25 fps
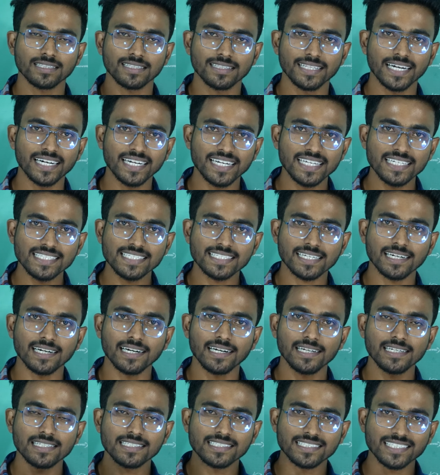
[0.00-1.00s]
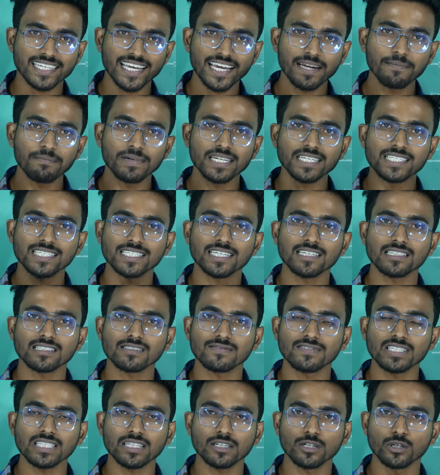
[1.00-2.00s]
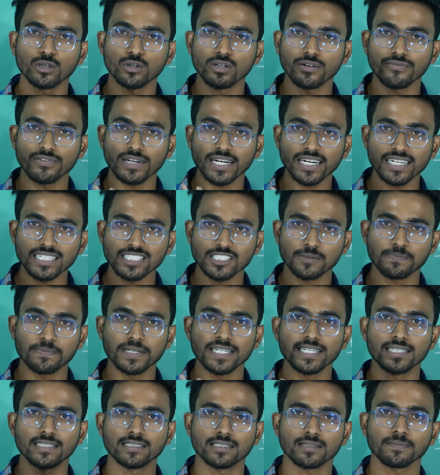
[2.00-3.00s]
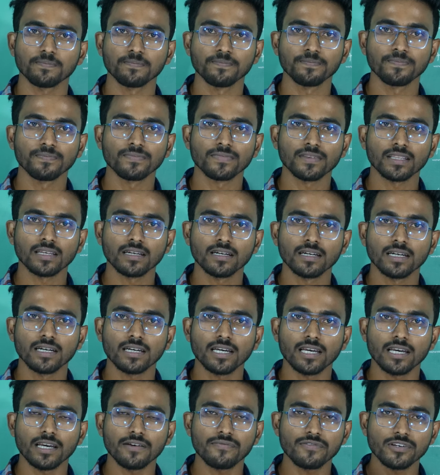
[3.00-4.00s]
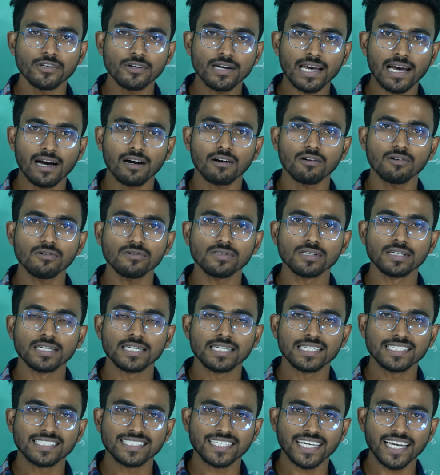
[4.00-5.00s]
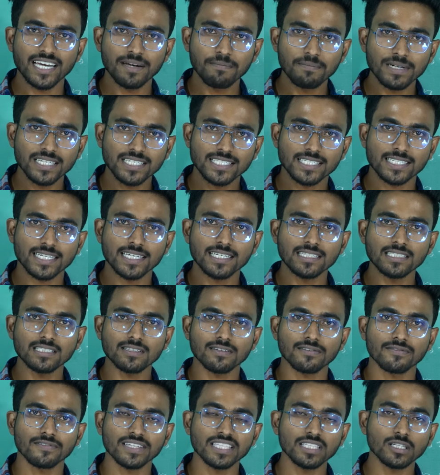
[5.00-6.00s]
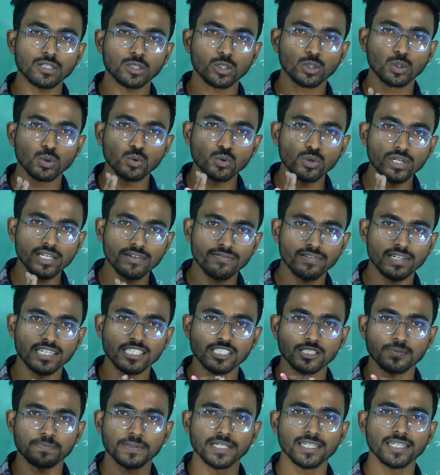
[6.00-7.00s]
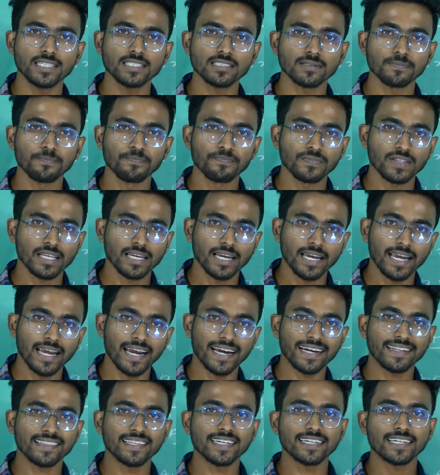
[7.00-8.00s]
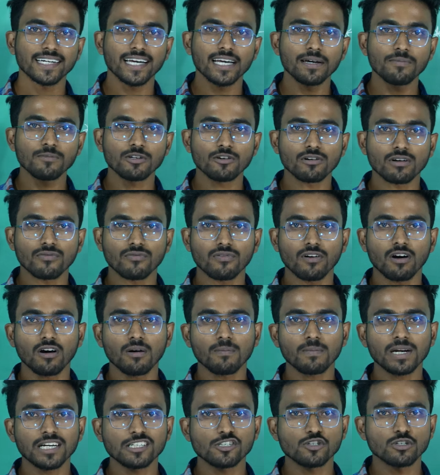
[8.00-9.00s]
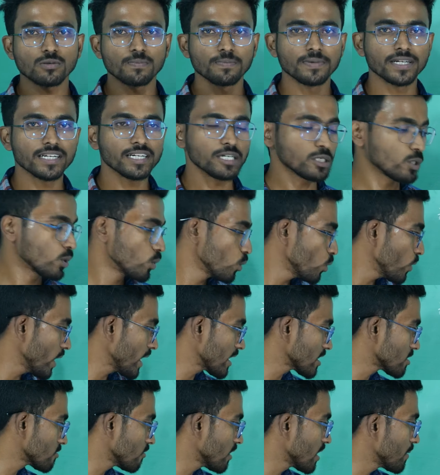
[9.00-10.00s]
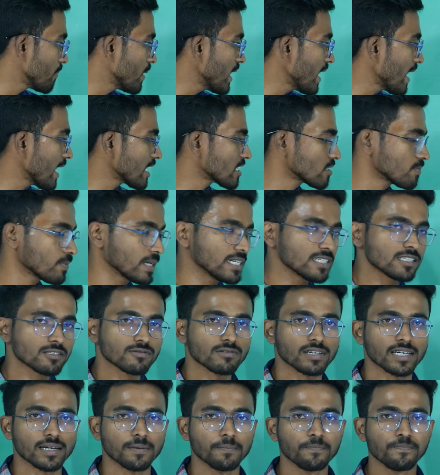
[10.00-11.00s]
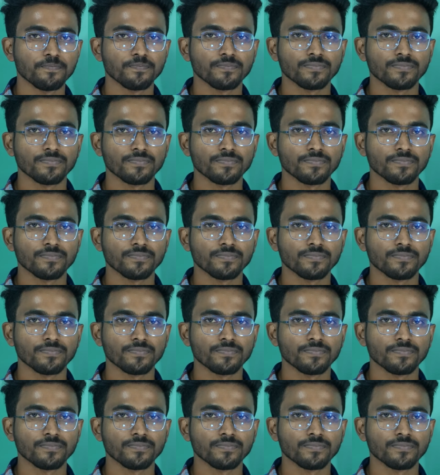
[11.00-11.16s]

That is called same distance with different speeds. If you have same distance with two different speeds, at that time your formula should be 2xy by x plus y.